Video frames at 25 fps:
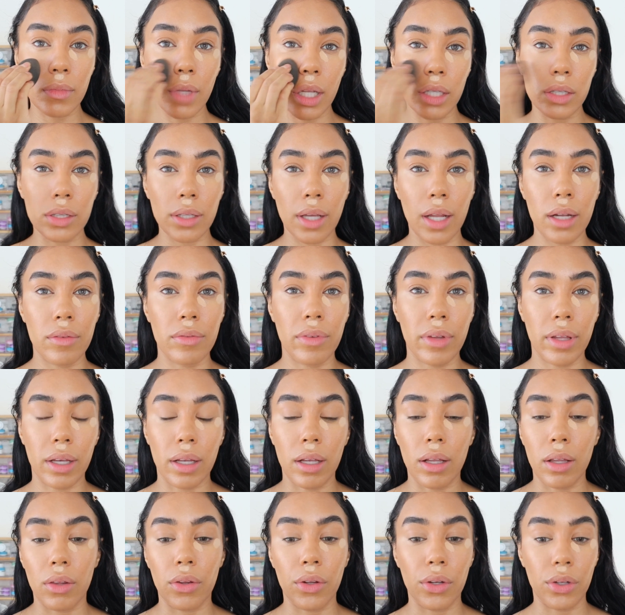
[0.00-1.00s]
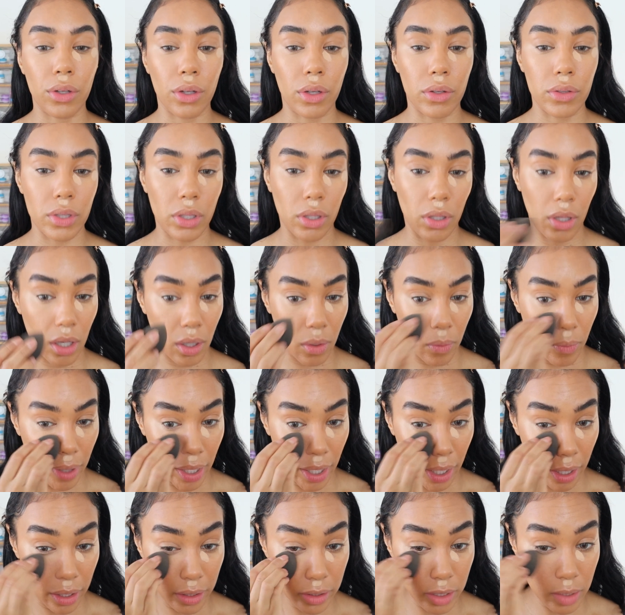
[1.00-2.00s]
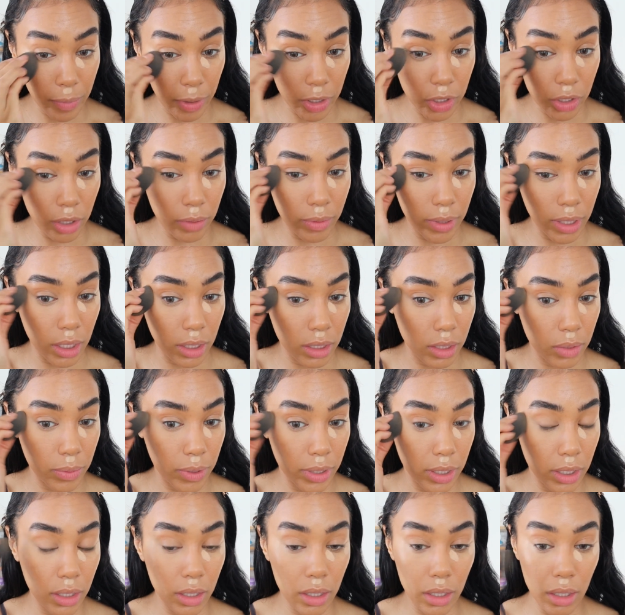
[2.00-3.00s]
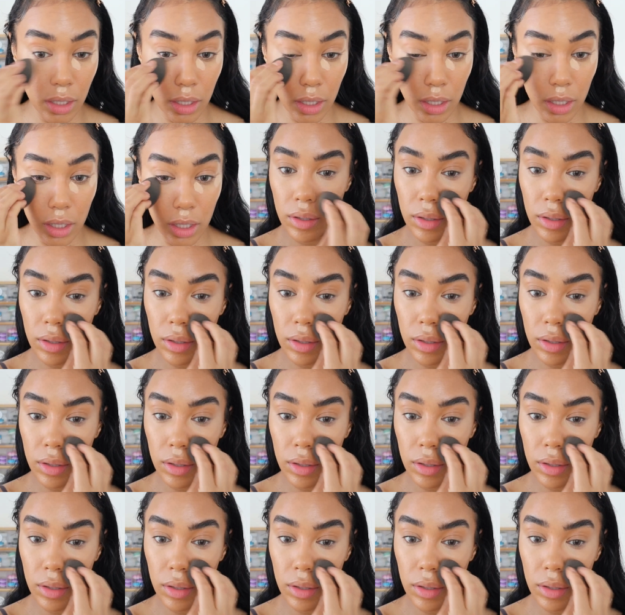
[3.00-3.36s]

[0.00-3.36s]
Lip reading: I just kind of feel like a little goes a long way, especially with this one.